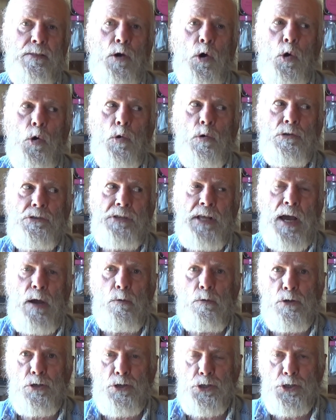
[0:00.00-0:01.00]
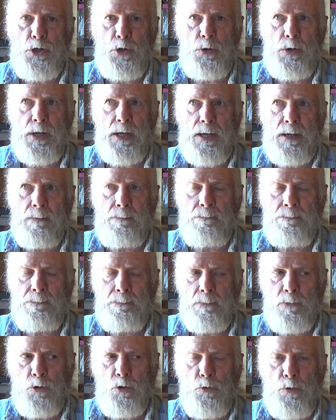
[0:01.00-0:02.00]
those that were shooting
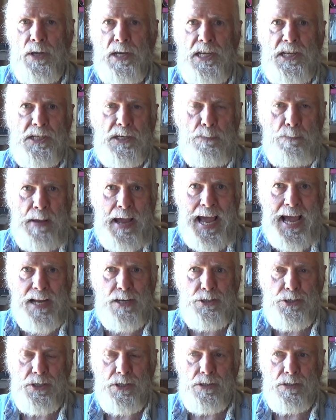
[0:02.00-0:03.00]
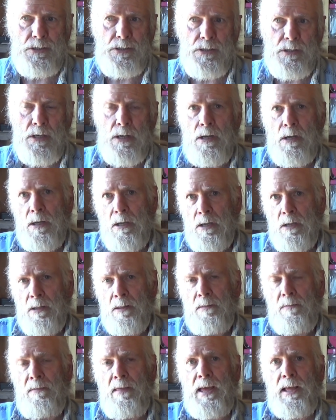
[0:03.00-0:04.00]
greased patches,
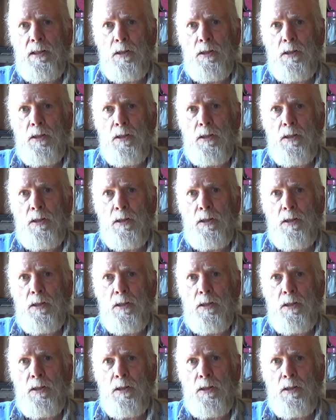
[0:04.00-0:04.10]
they